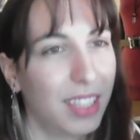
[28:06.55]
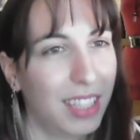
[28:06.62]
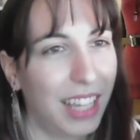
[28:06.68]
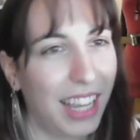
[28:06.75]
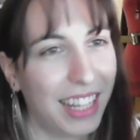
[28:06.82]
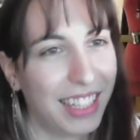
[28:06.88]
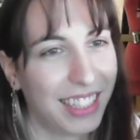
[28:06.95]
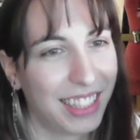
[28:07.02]

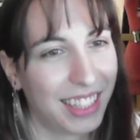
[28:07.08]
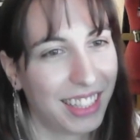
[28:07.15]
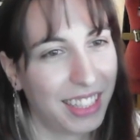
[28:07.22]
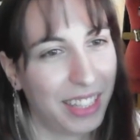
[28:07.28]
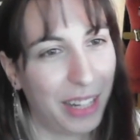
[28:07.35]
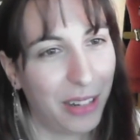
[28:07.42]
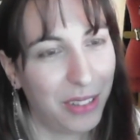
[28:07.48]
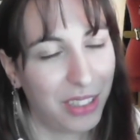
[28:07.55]
And
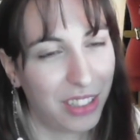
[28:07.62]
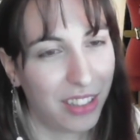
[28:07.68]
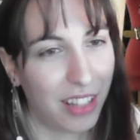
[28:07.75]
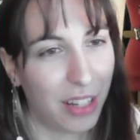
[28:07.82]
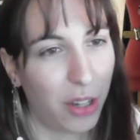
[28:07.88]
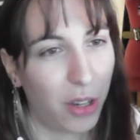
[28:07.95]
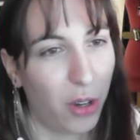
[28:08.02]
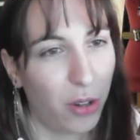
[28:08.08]
now is just at
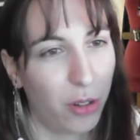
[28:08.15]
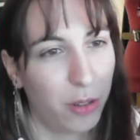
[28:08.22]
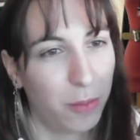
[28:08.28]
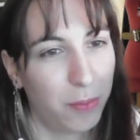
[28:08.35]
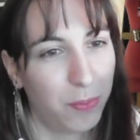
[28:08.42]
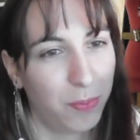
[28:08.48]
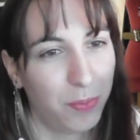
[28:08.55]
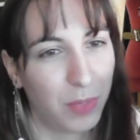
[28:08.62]

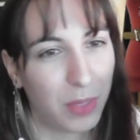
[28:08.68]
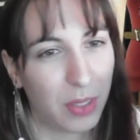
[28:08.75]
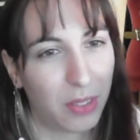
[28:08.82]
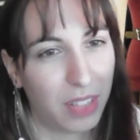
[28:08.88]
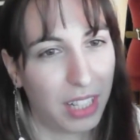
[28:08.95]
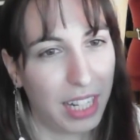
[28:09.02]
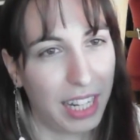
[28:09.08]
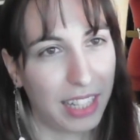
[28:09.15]
home,
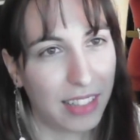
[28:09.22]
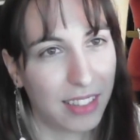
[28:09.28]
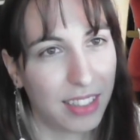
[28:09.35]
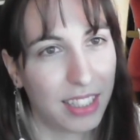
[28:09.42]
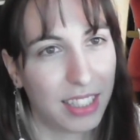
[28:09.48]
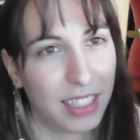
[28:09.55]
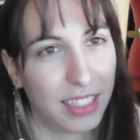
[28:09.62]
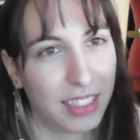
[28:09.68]

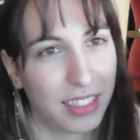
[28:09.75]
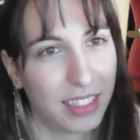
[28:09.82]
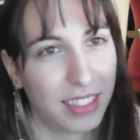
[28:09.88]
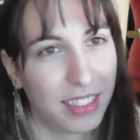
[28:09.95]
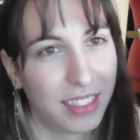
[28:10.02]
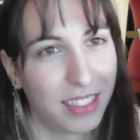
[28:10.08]
relaxing,